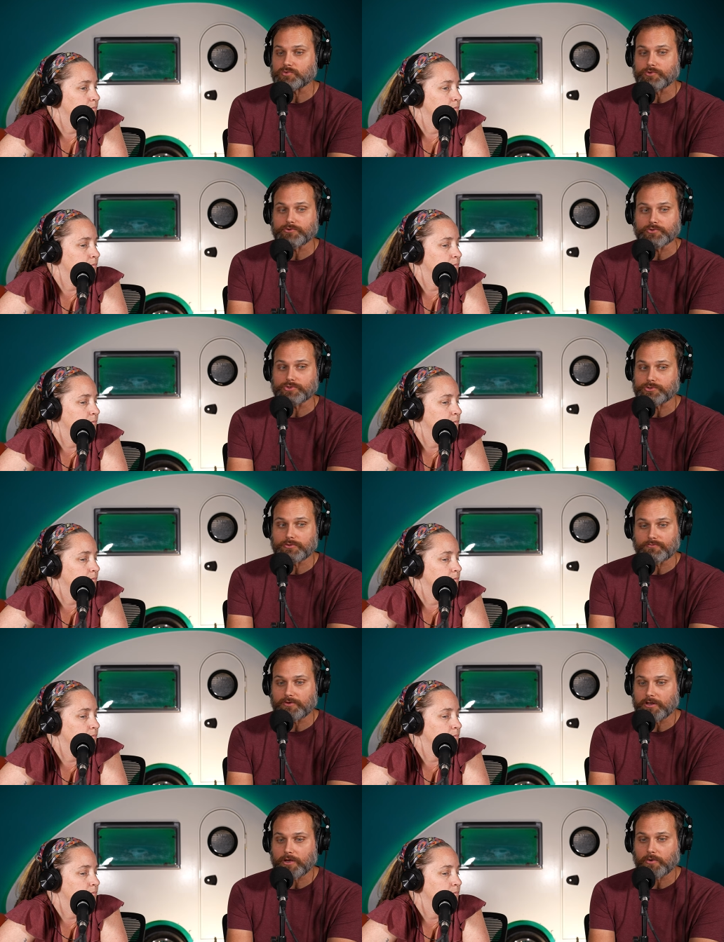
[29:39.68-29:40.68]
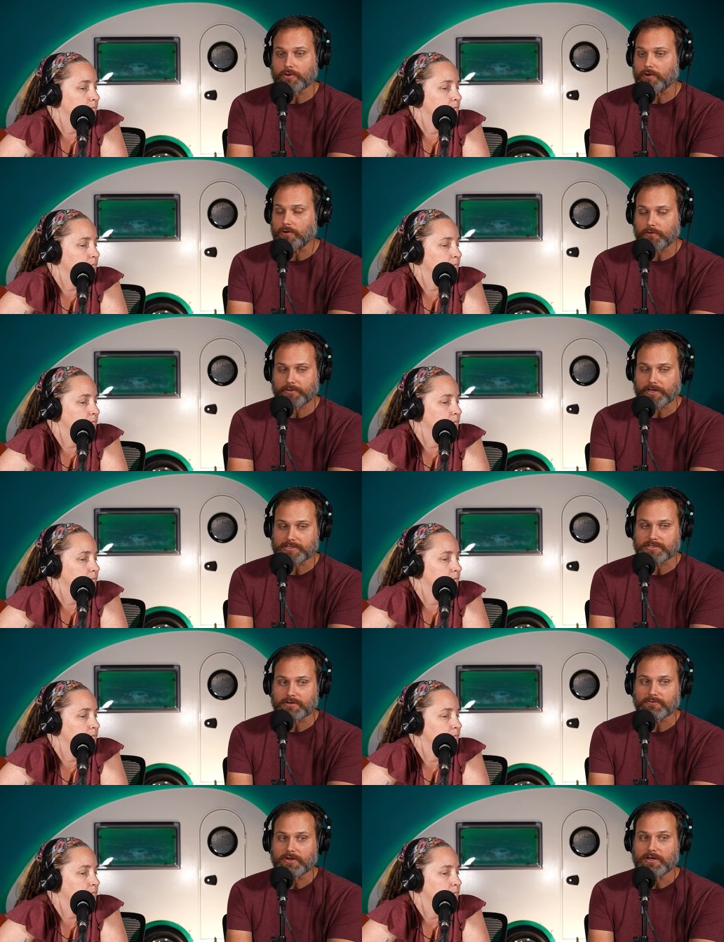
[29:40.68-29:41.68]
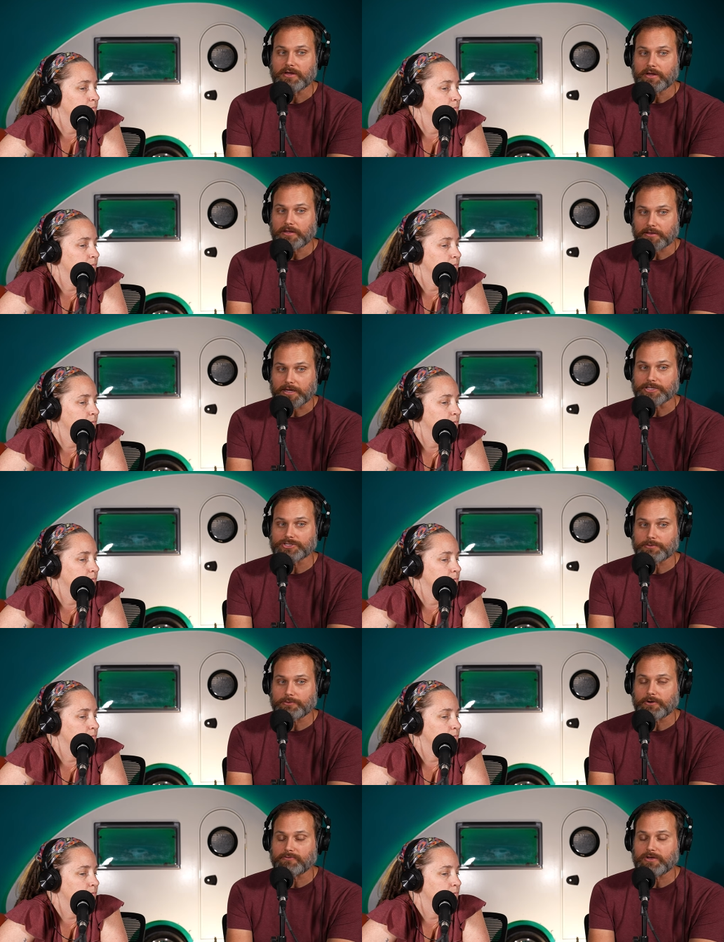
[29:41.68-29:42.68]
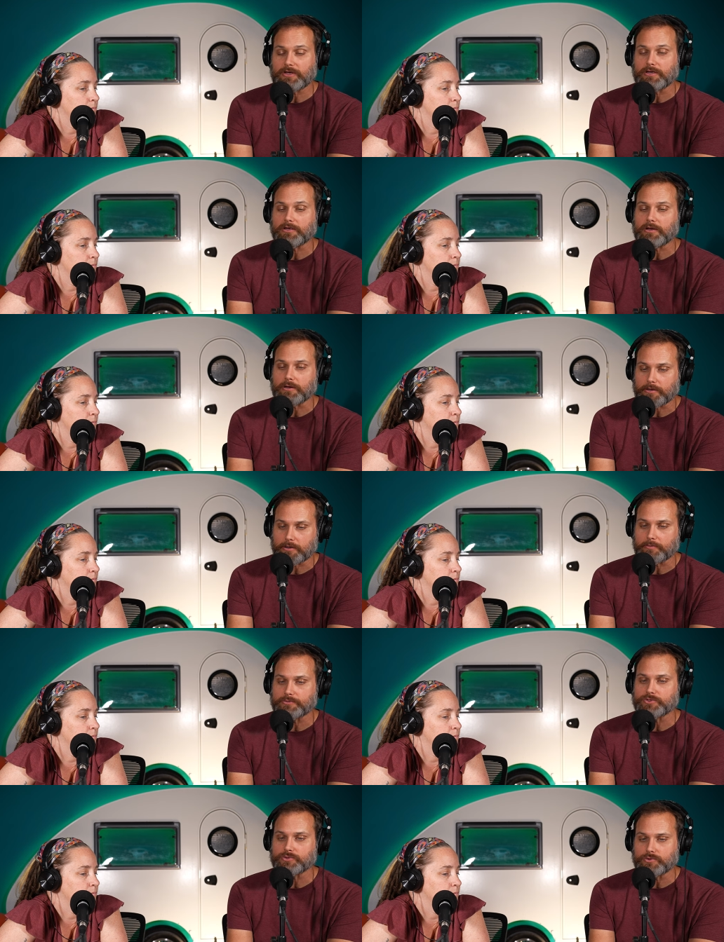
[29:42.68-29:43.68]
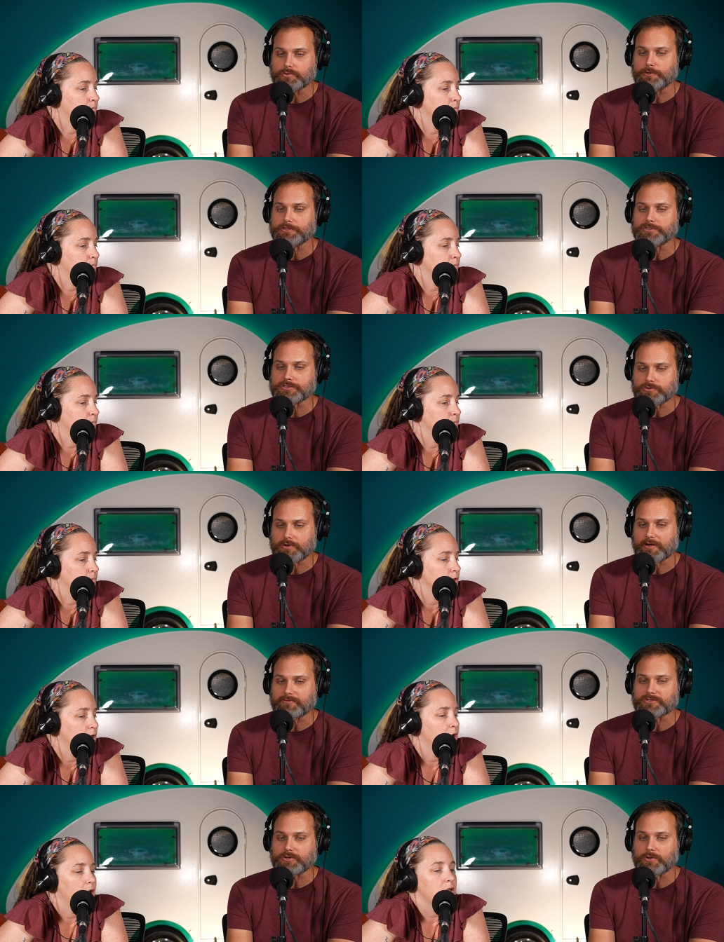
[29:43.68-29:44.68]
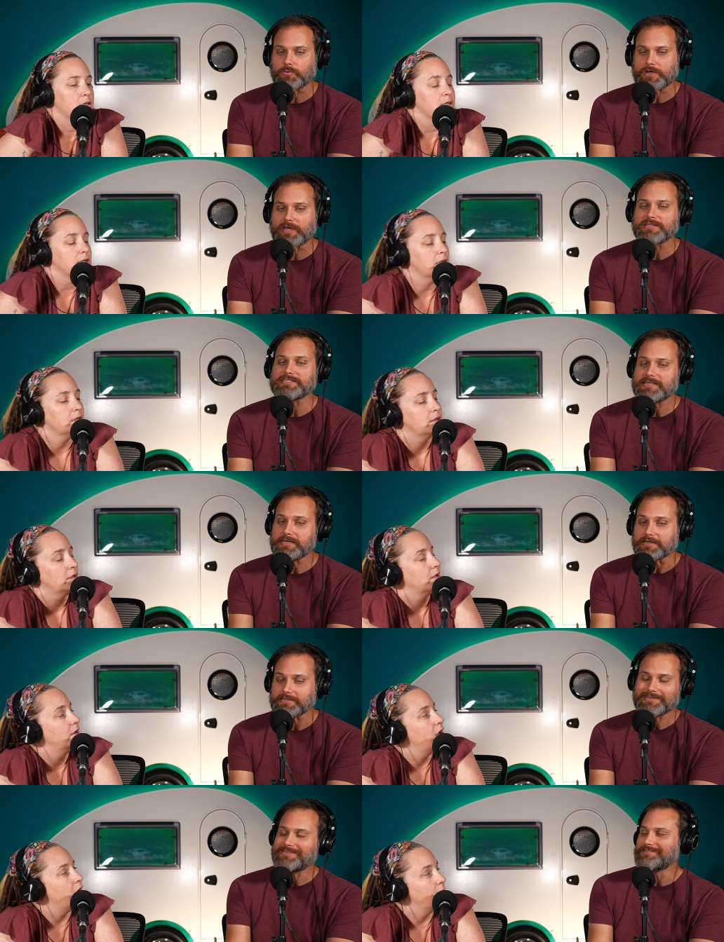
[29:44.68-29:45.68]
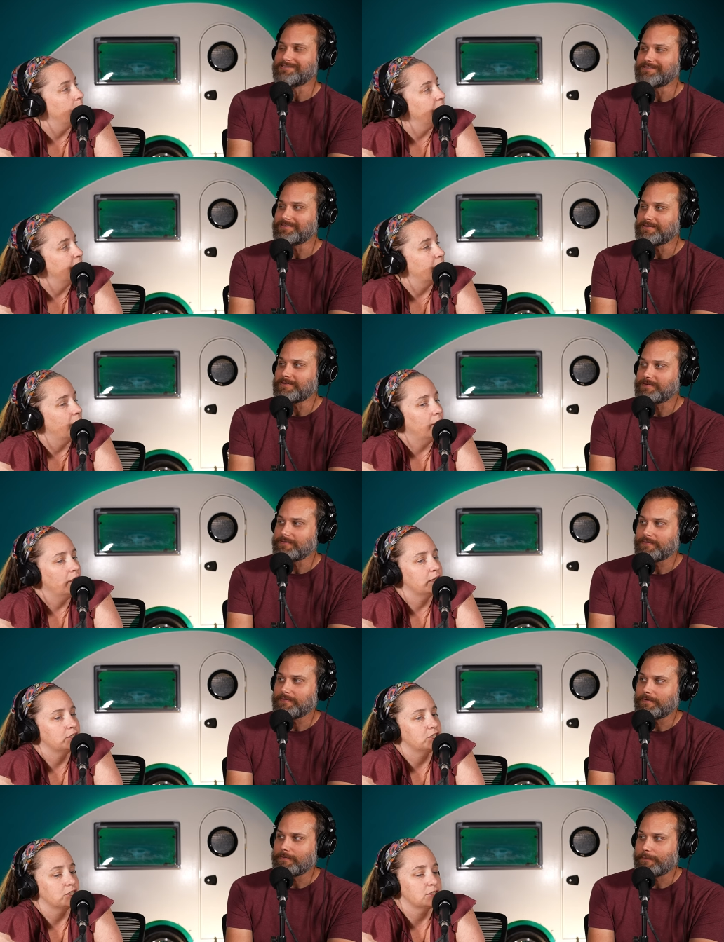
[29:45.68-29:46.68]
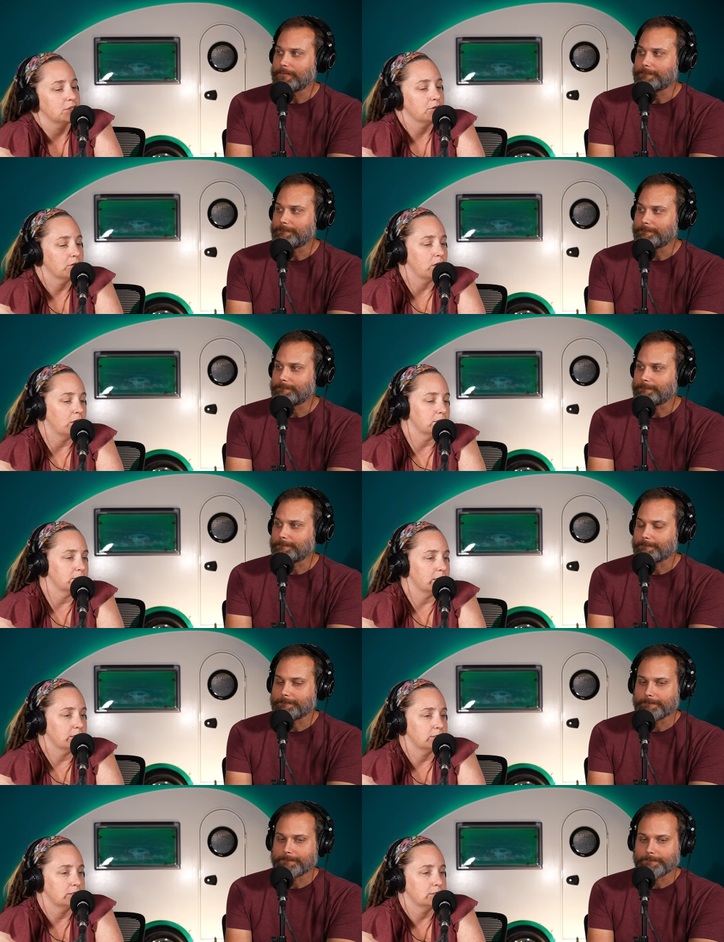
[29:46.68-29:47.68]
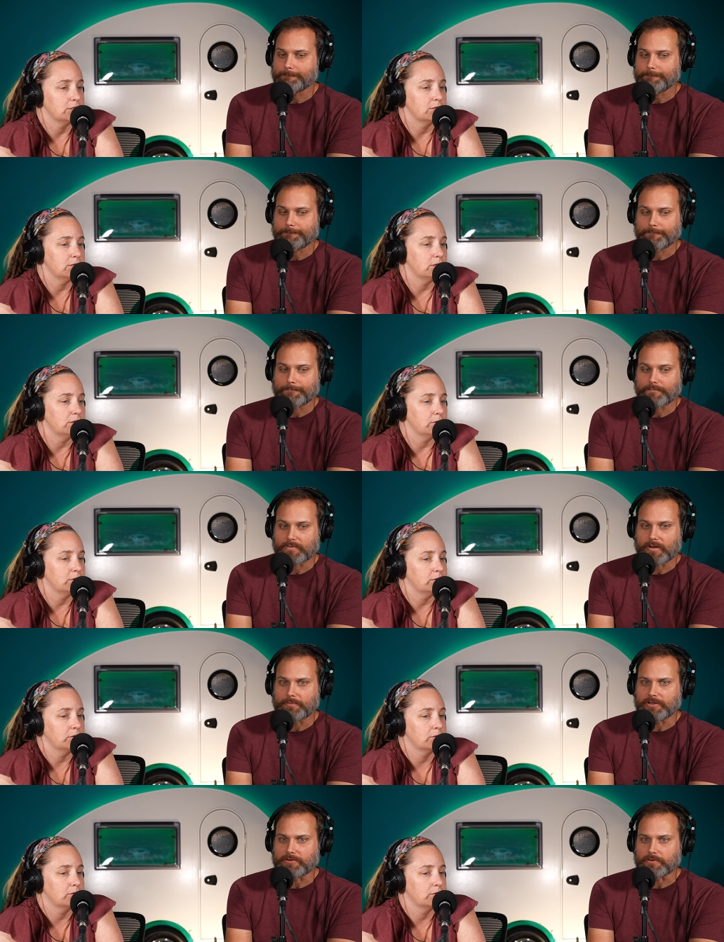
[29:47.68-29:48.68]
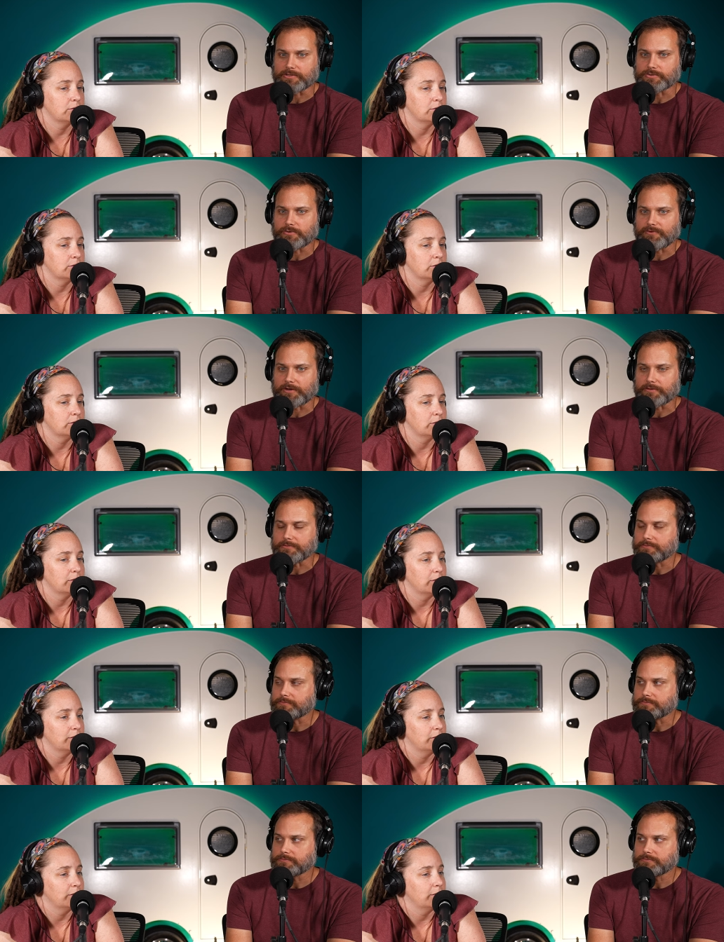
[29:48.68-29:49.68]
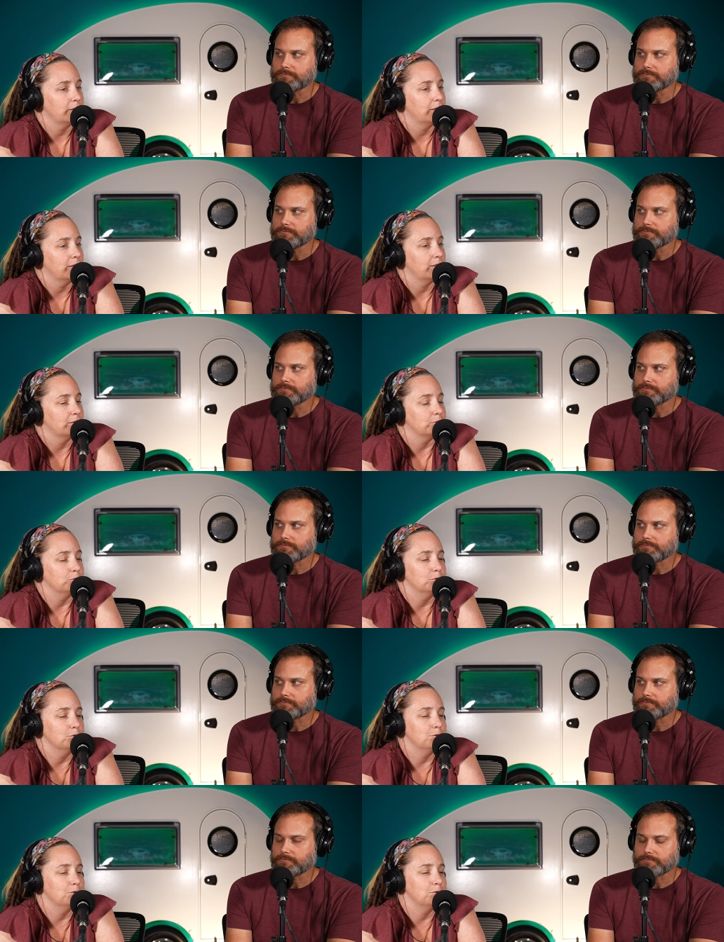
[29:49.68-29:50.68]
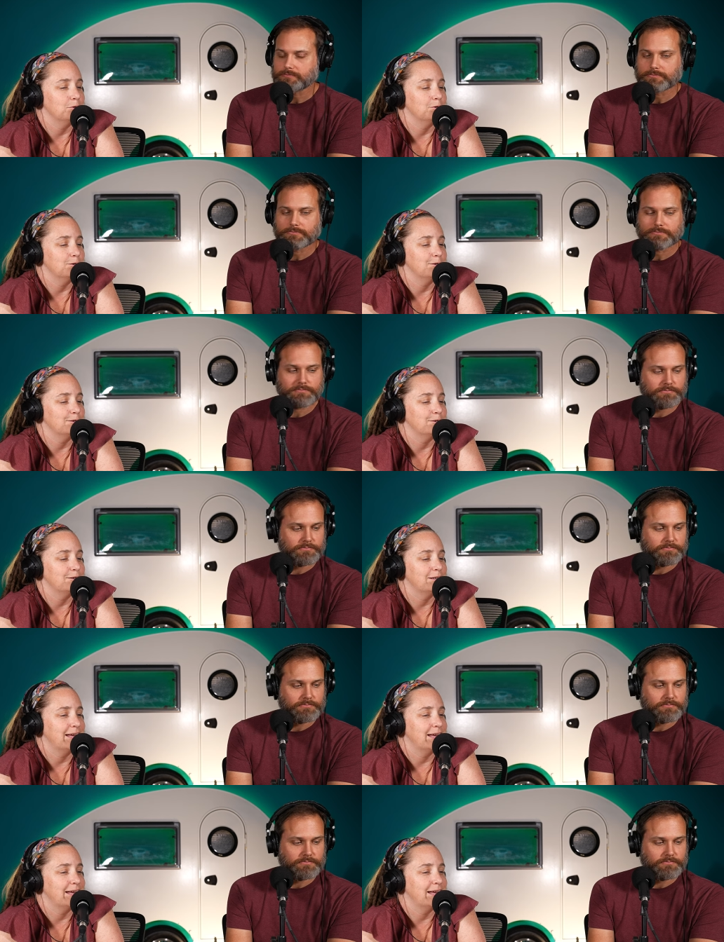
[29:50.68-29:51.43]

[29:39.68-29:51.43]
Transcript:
Speaker 1: we'll do shoot video and all that stuff. Lightship RV, come to Princess Craft so that we can see it.
Speaker 2: Oh my gosh, is there a contact us on here?
Speaker 1: I bet there is. We'll find it.
Speaker 2: Ooh,